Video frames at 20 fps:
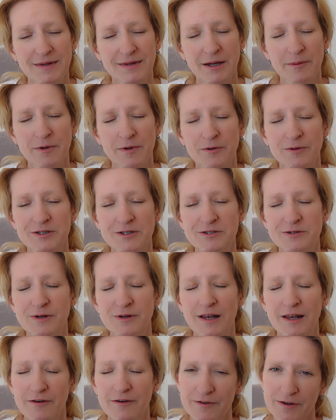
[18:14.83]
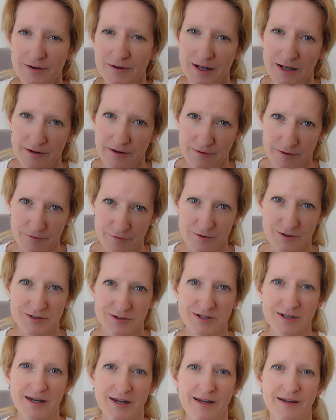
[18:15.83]
I'm going to love you and leave you for
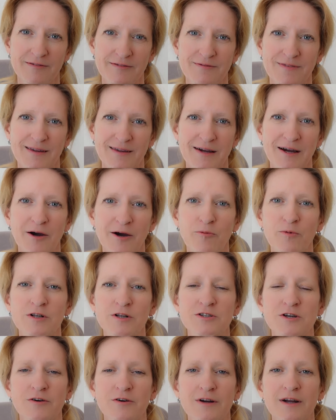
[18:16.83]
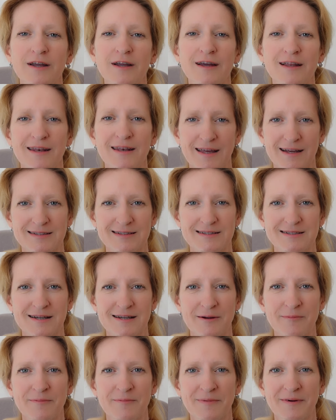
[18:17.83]
today, and we'll talk again next
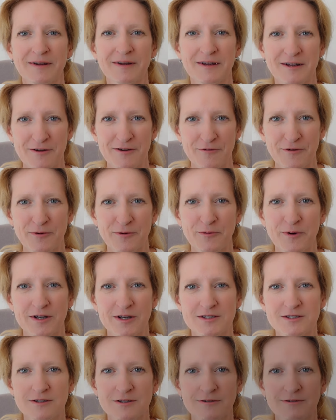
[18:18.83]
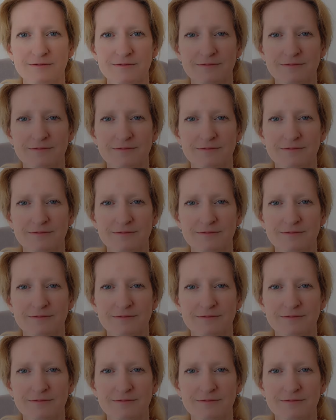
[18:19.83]
time if you want to.